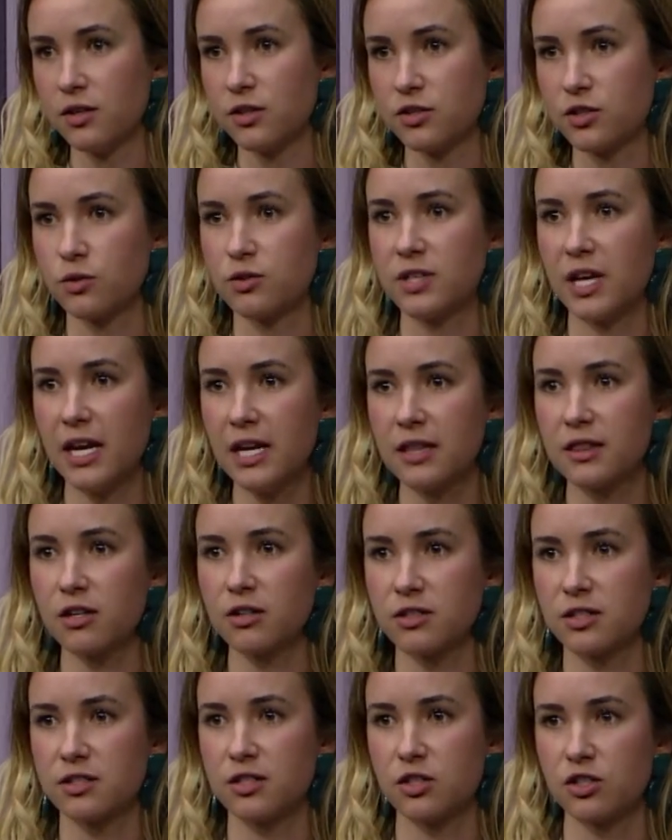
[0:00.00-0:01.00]
So take
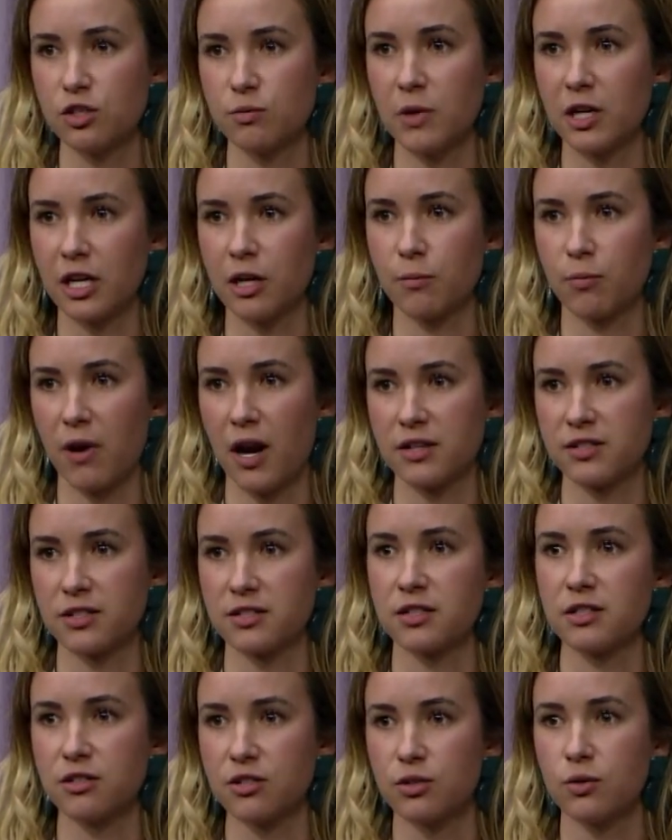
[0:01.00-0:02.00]
their decision-making
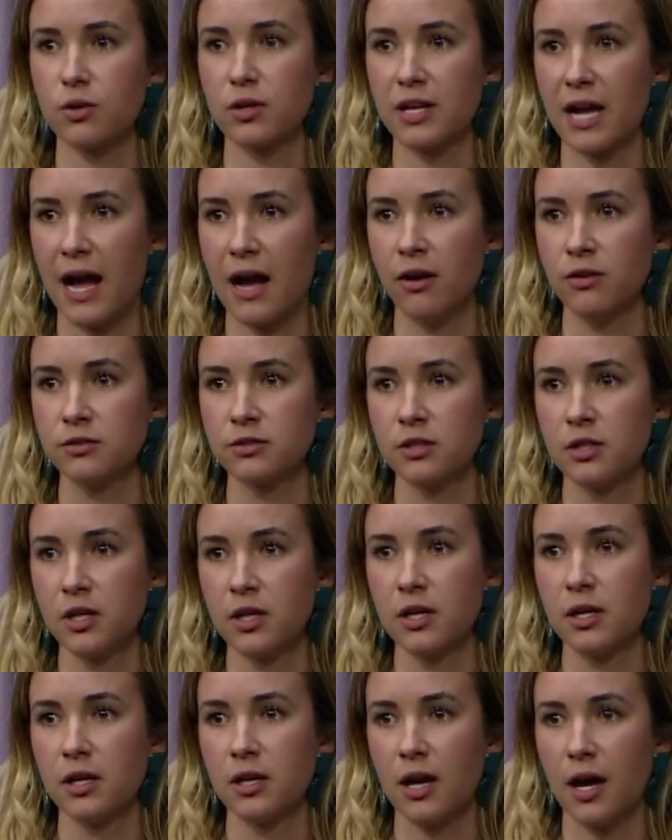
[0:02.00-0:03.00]
process into account
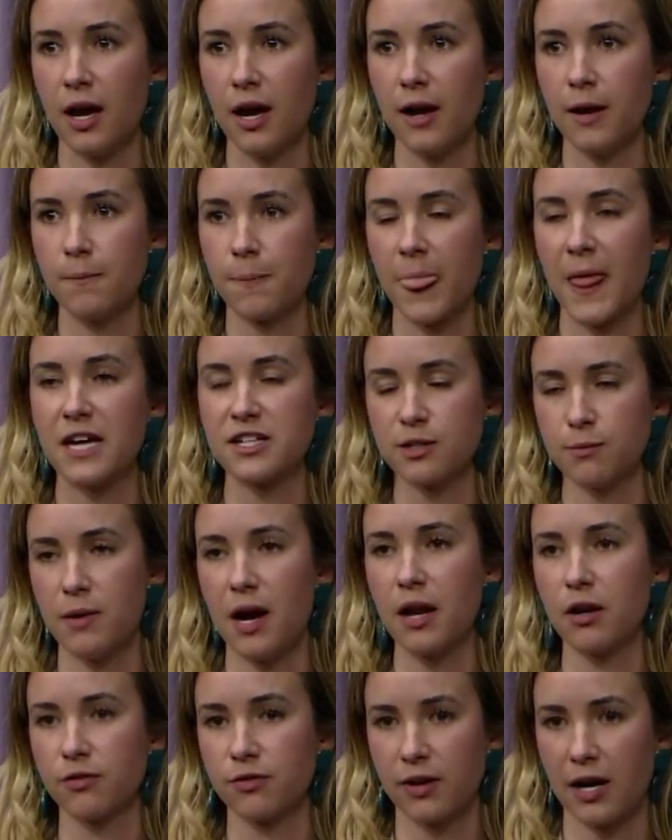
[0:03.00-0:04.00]
um, as a
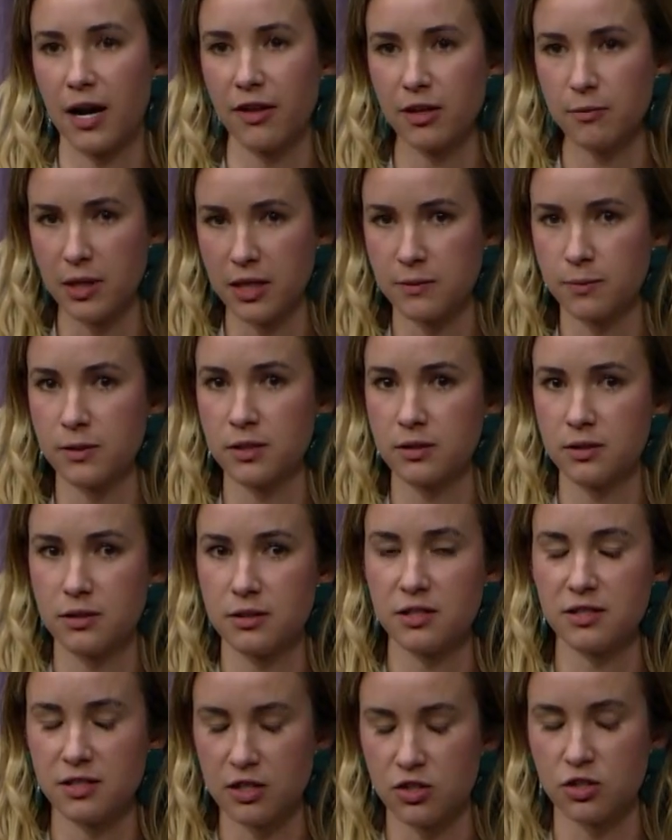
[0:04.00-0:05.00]
model for how they make
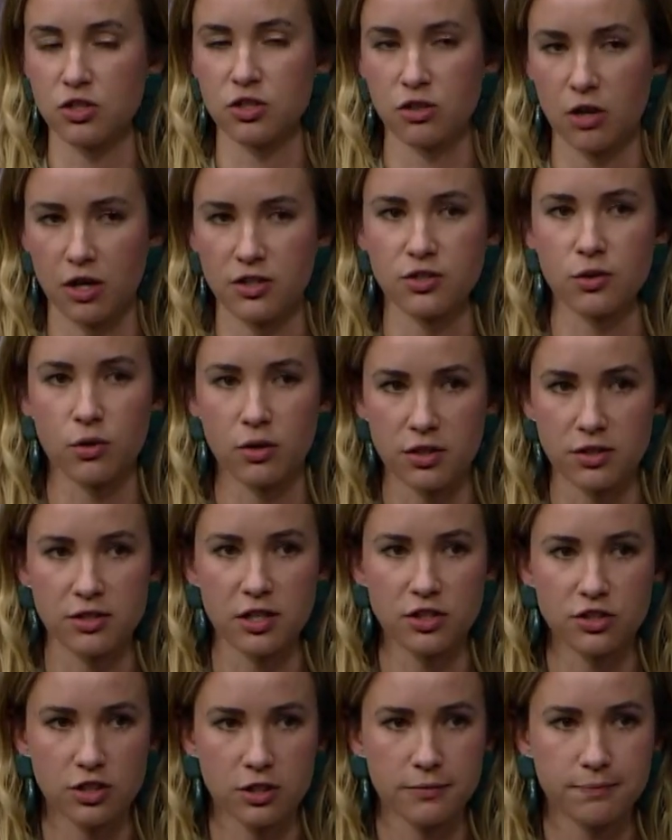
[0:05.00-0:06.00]
decisions across the
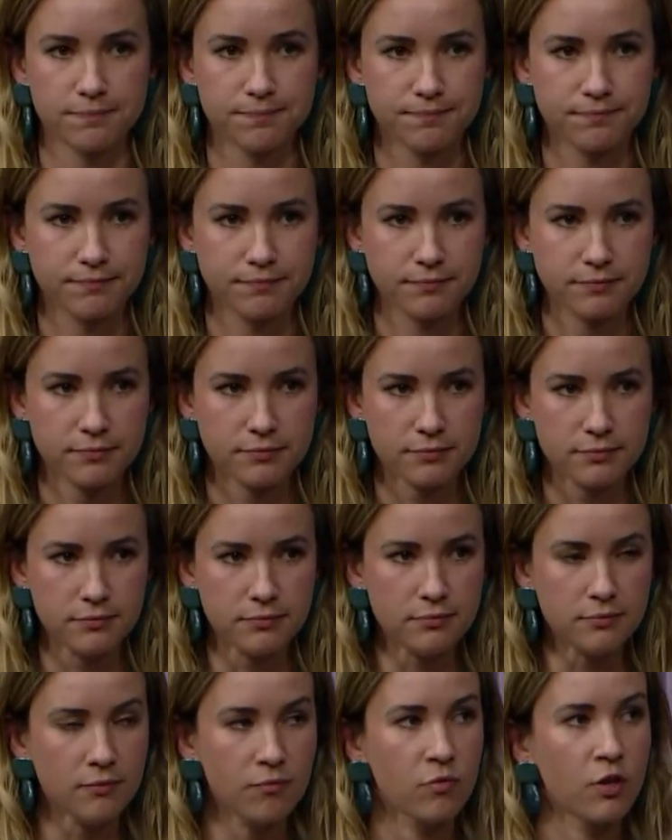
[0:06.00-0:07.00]
organization.
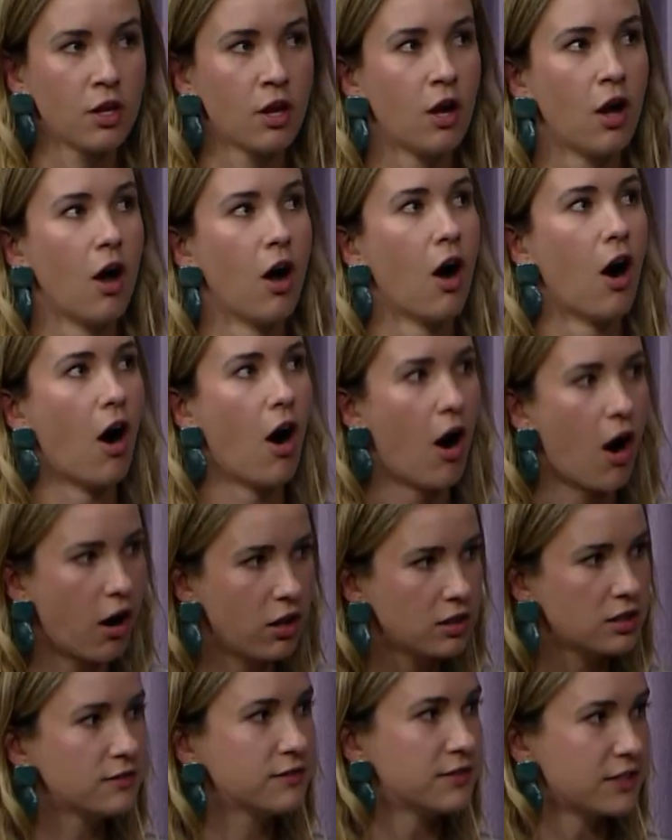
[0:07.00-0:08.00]

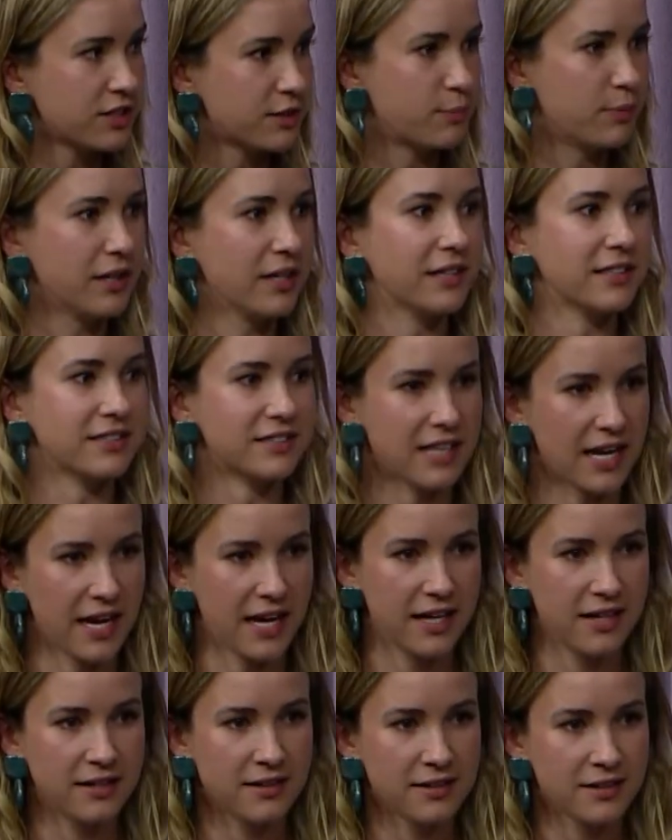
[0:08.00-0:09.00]
All of this being
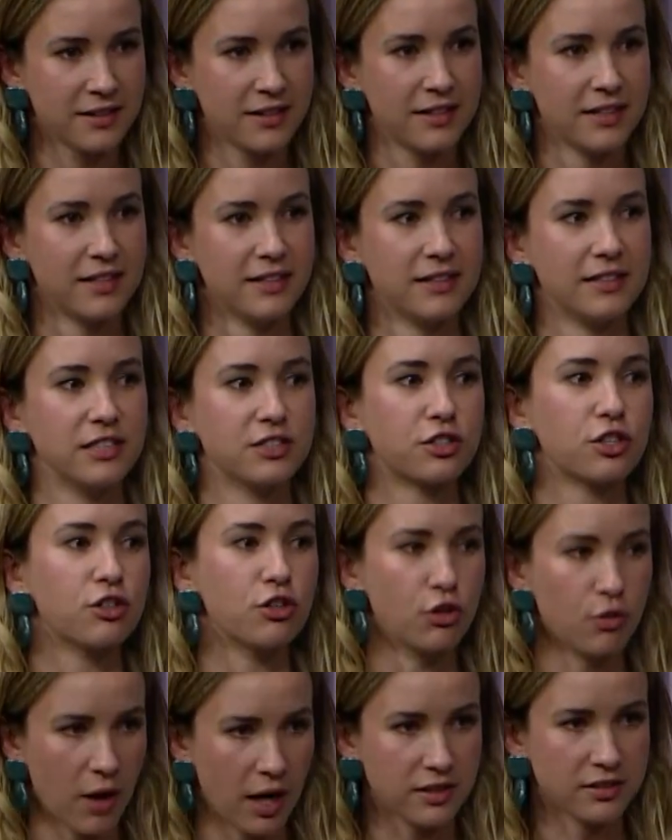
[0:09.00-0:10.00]
said, these are
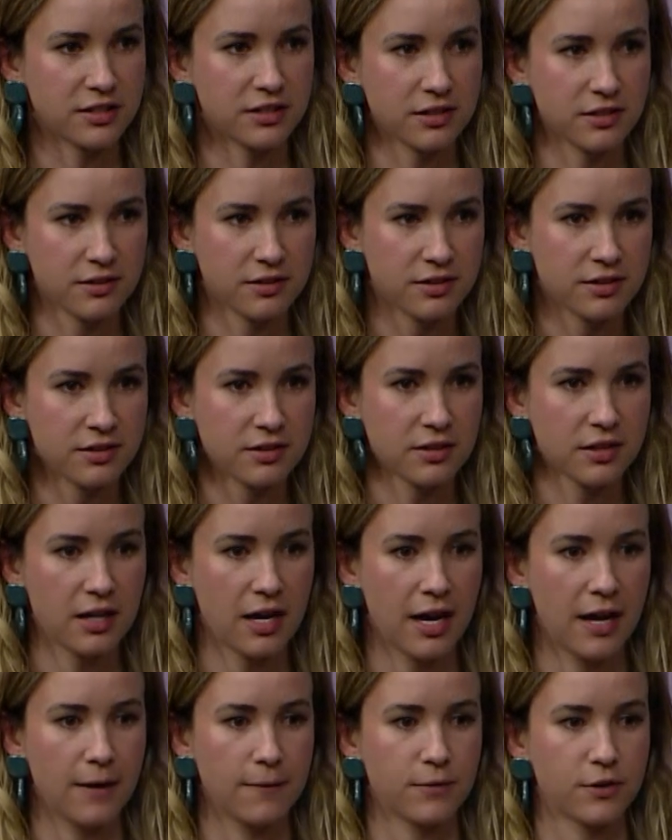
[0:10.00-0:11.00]
nuances.
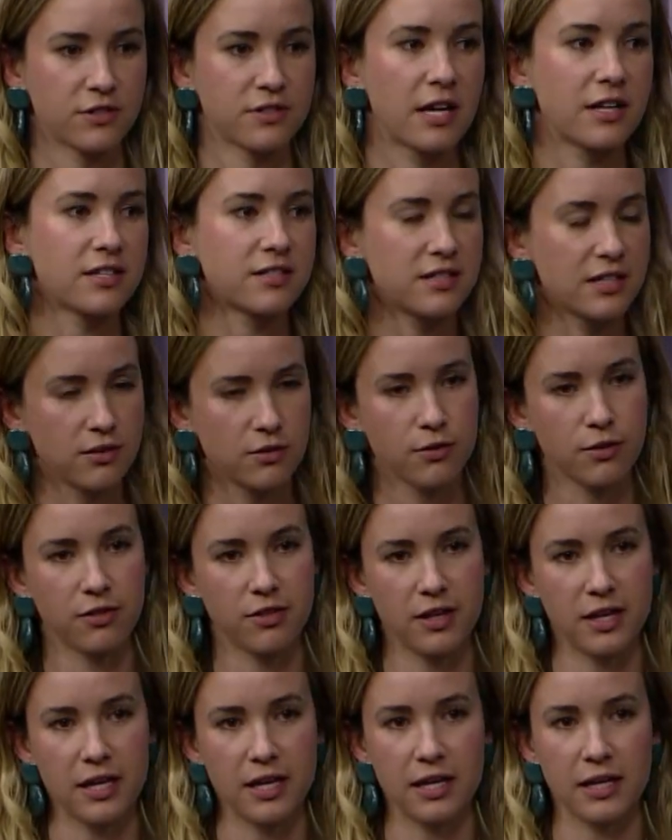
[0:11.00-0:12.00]
Um, there's not a single
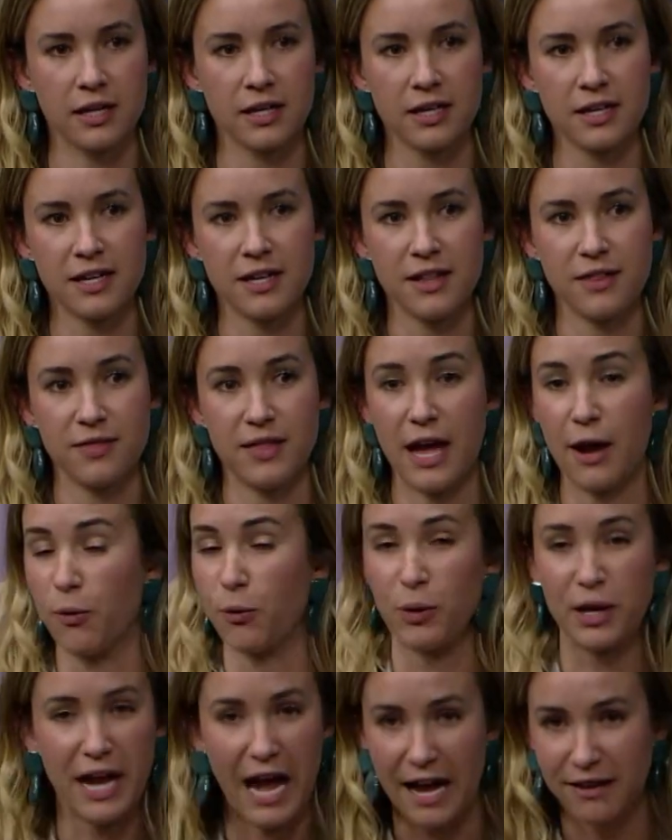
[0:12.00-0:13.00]
thing that
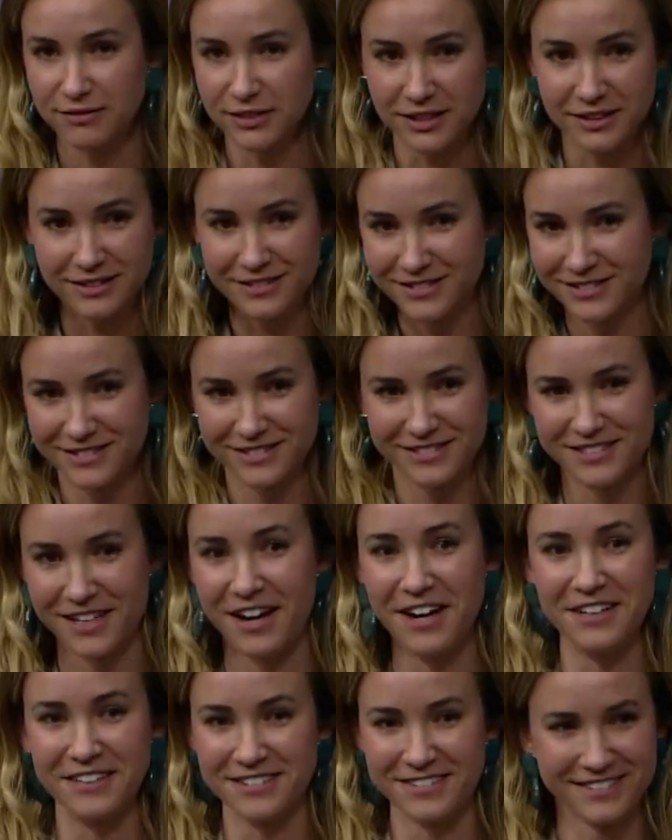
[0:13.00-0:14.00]
we haven't
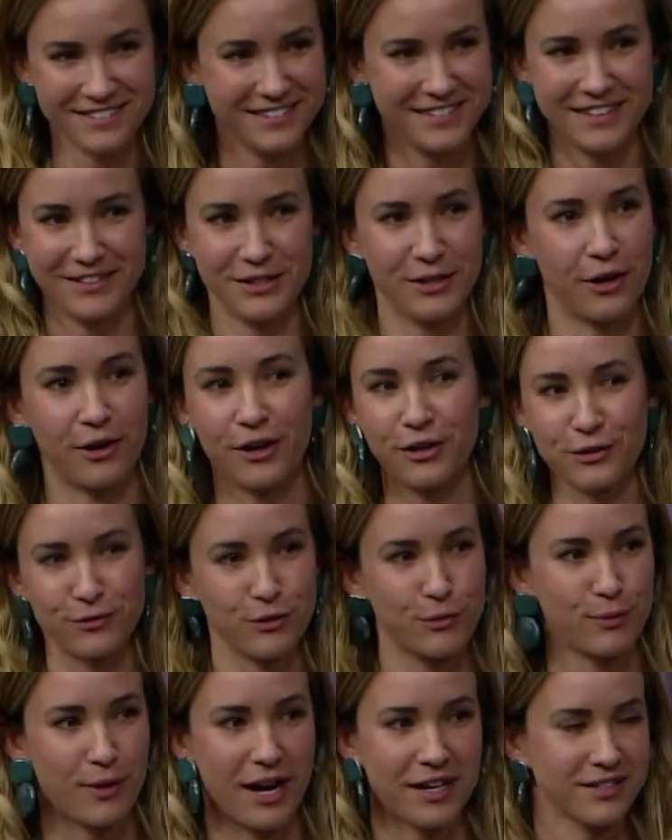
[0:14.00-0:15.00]
done in our
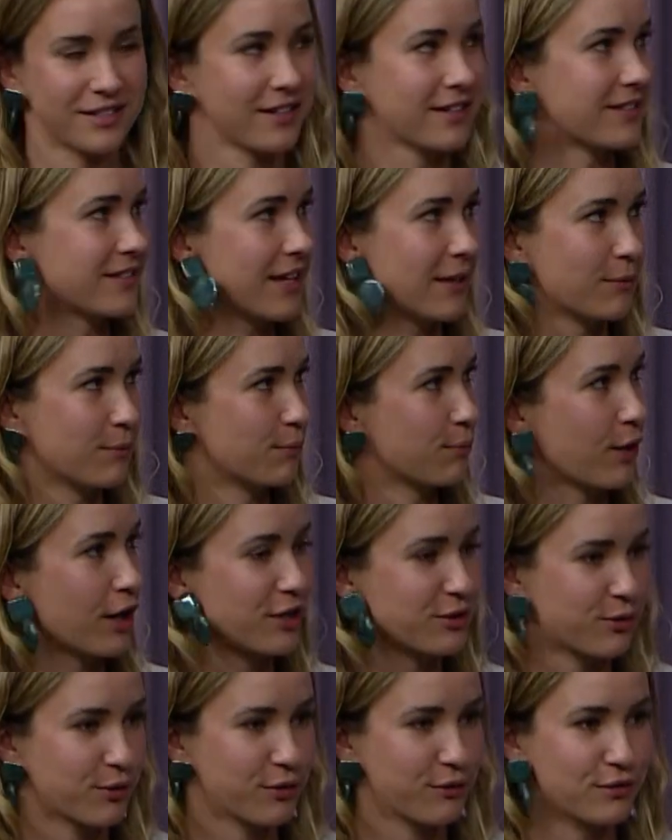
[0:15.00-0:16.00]
interview process that
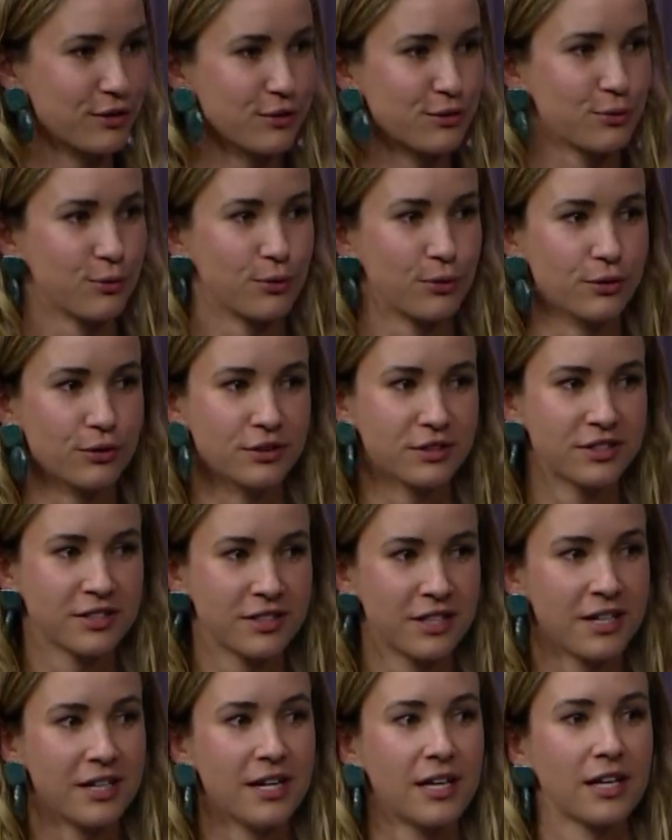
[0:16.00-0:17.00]
breaks one of these rules.